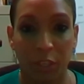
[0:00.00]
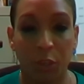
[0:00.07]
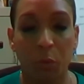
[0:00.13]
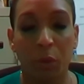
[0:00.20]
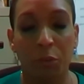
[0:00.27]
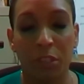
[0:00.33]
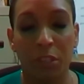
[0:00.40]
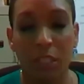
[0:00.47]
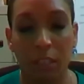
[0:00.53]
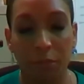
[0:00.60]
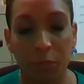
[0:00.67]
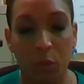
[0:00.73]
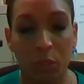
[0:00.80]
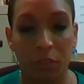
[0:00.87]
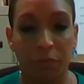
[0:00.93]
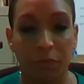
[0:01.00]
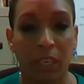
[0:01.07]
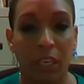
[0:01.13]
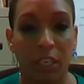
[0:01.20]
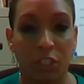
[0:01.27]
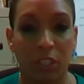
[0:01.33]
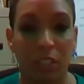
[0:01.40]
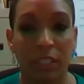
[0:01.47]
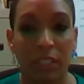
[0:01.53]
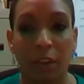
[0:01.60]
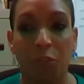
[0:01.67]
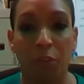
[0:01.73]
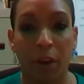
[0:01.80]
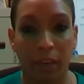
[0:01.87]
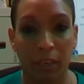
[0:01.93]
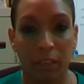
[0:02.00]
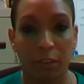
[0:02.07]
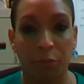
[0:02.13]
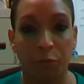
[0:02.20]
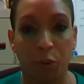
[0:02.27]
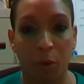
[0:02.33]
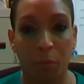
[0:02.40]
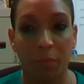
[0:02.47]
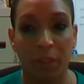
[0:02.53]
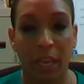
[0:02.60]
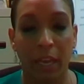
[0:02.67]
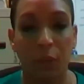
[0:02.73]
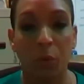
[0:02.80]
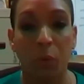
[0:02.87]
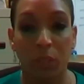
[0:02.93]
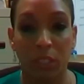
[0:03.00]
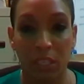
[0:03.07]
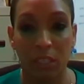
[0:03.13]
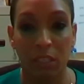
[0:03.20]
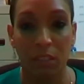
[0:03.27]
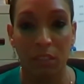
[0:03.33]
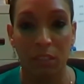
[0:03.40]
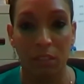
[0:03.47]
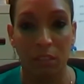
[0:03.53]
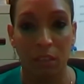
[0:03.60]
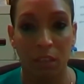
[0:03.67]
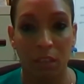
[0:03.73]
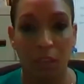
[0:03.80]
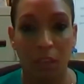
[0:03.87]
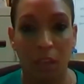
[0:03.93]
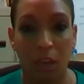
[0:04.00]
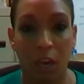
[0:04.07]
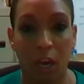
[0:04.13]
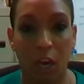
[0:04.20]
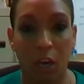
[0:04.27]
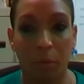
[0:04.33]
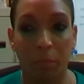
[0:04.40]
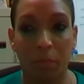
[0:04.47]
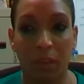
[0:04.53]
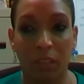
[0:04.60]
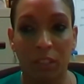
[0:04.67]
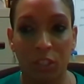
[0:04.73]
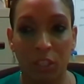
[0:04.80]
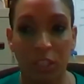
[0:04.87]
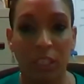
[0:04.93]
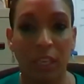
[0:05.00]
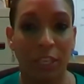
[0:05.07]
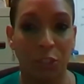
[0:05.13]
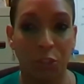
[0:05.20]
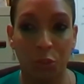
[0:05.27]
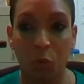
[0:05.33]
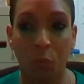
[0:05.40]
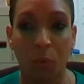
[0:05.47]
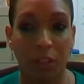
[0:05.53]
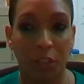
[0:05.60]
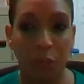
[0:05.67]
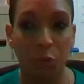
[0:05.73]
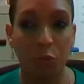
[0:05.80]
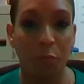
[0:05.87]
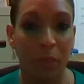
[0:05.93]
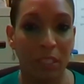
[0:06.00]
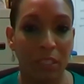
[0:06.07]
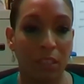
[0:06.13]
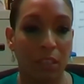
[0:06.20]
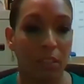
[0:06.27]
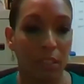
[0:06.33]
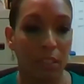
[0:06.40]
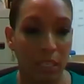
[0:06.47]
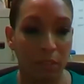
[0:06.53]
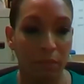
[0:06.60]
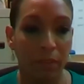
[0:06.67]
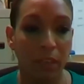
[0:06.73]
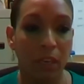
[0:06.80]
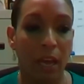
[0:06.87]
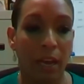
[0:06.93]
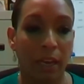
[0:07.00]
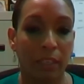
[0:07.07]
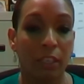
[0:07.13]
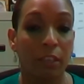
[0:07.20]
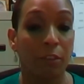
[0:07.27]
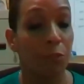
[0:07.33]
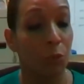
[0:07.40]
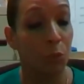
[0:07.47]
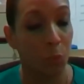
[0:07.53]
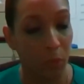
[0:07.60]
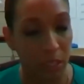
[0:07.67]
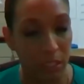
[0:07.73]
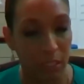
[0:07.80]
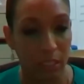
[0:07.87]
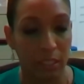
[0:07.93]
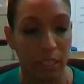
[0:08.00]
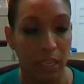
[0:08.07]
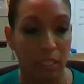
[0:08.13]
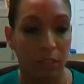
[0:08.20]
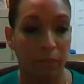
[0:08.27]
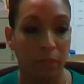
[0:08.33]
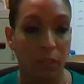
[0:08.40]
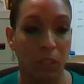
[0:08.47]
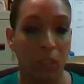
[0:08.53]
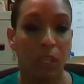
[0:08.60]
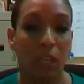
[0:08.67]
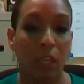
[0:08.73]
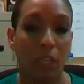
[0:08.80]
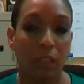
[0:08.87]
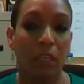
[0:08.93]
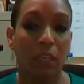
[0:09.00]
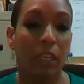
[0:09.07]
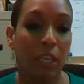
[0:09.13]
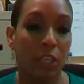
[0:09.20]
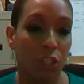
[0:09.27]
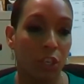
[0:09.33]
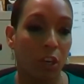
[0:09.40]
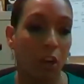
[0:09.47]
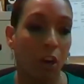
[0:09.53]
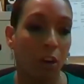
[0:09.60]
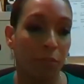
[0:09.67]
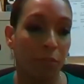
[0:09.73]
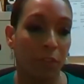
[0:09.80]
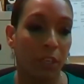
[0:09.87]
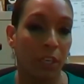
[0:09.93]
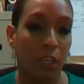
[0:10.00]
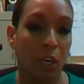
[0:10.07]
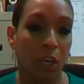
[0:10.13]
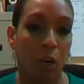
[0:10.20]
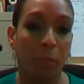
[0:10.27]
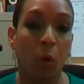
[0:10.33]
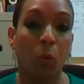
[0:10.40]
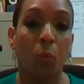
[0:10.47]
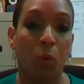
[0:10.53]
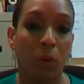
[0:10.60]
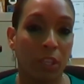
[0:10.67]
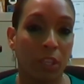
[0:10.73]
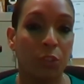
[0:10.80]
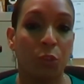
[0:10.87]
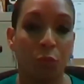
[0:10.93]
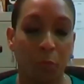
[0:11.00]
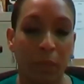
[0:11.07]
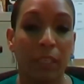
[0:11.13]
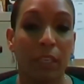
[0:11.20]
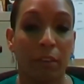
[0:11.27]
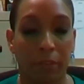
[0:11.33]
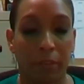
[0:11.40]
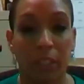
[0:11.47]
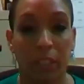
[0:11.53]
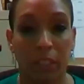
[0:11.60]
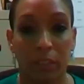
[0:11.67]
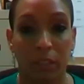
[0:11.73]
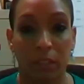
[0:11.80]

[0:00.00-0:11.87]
You will receive notification directly from the headquarters to let you know whether you've been successful, and if you were successful, the nature of the award that you've been given.